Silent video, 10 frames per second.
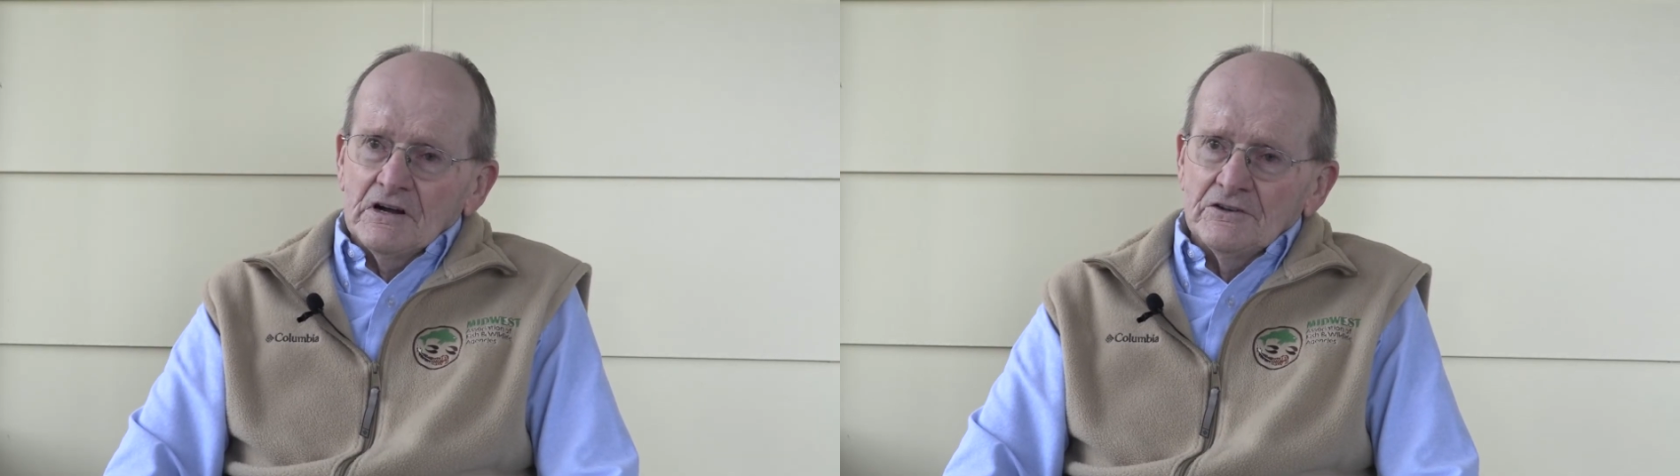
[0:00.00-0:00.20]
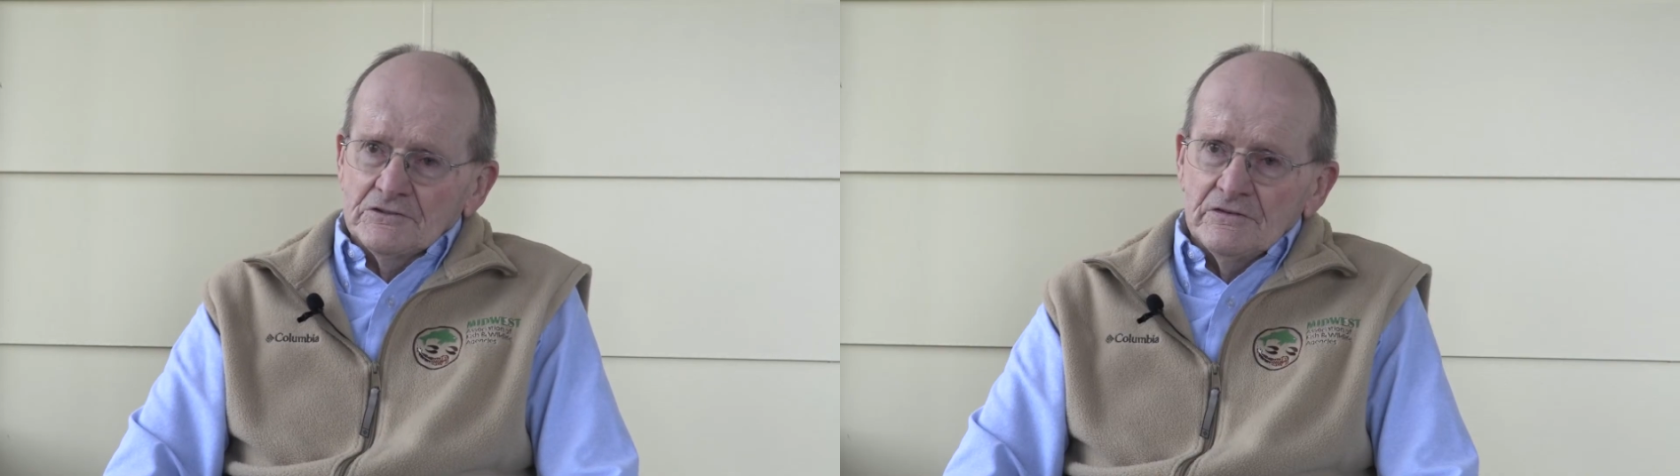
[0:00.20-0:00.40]

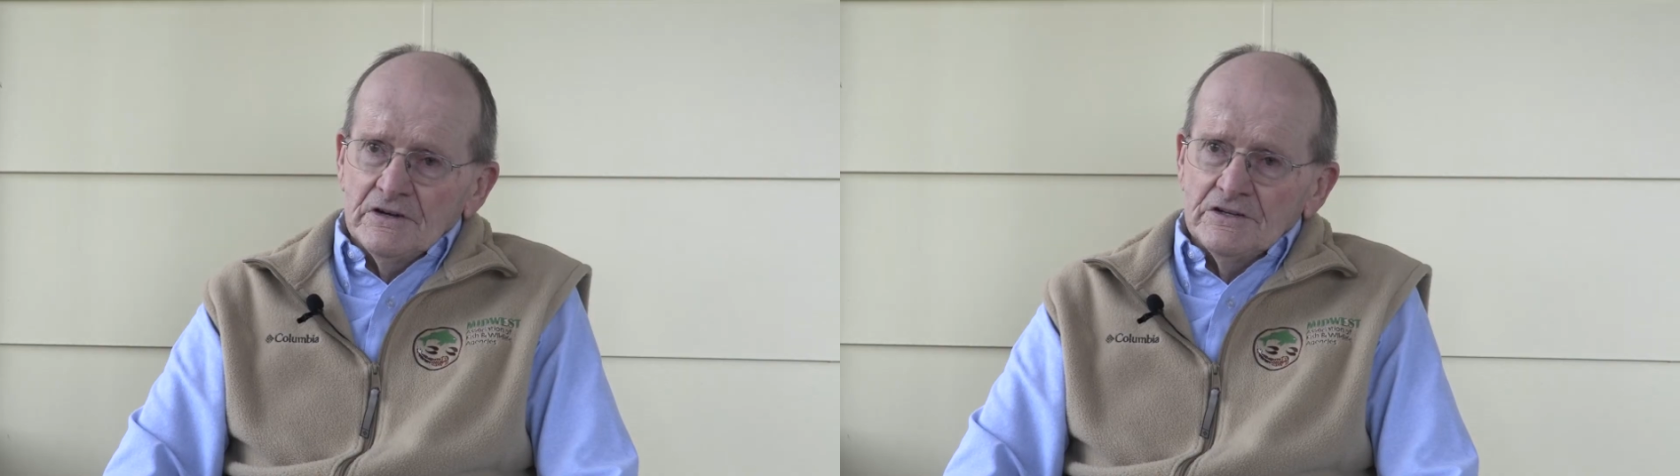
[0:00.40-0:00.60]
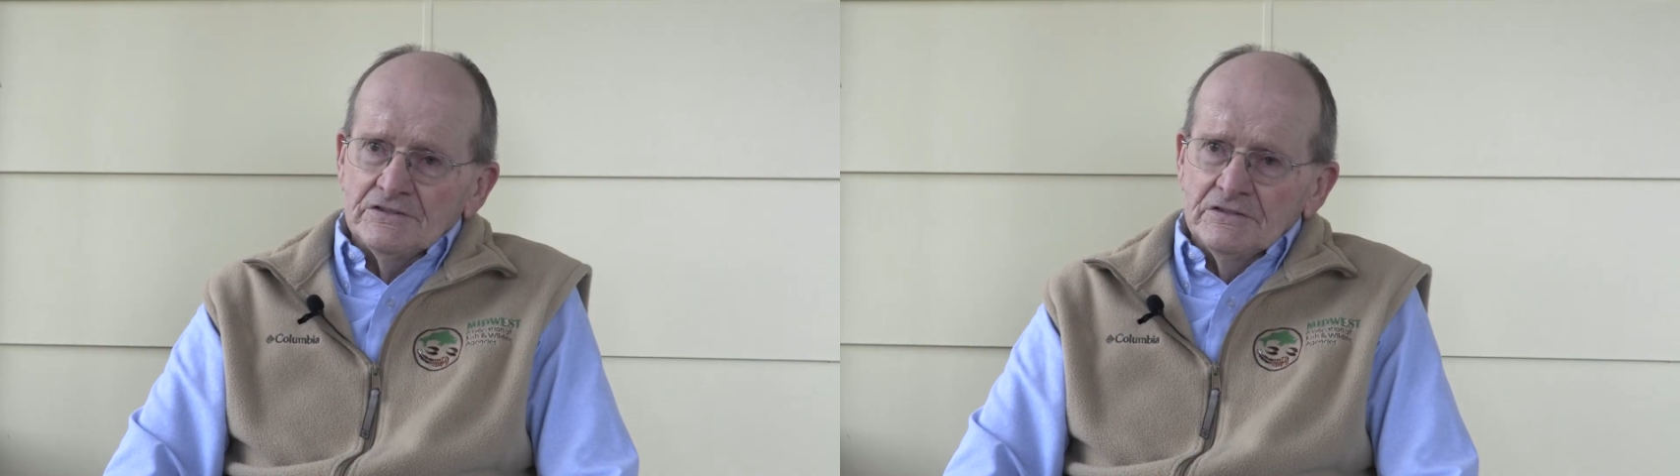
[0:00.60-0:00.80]

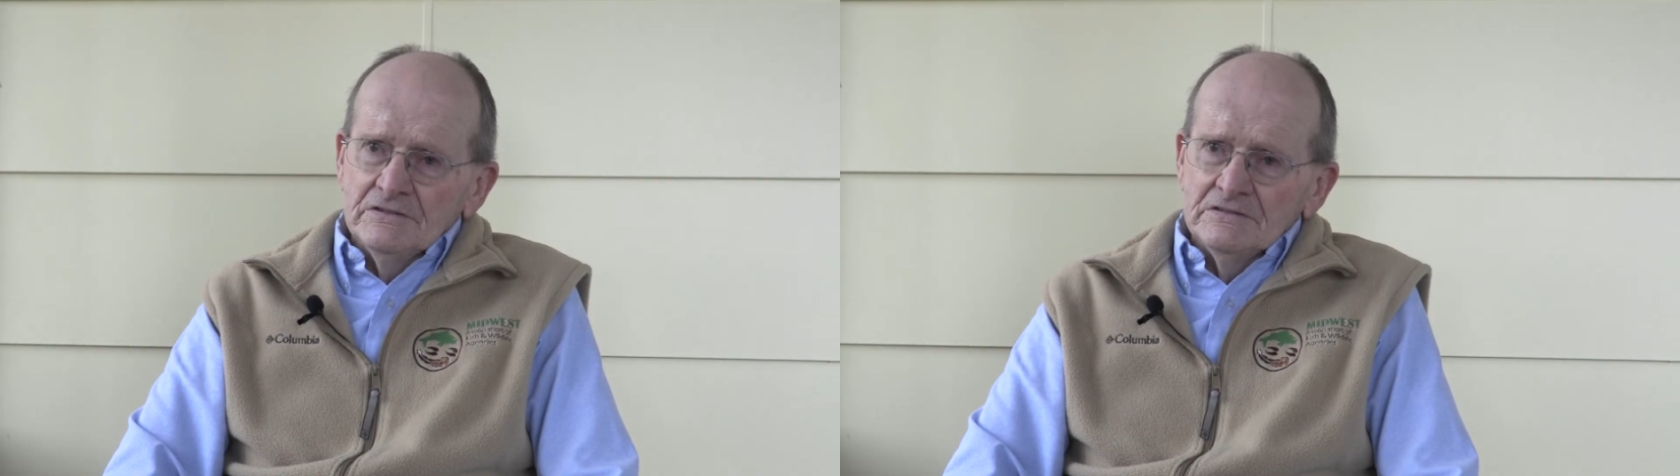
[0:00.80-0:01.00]
conservation,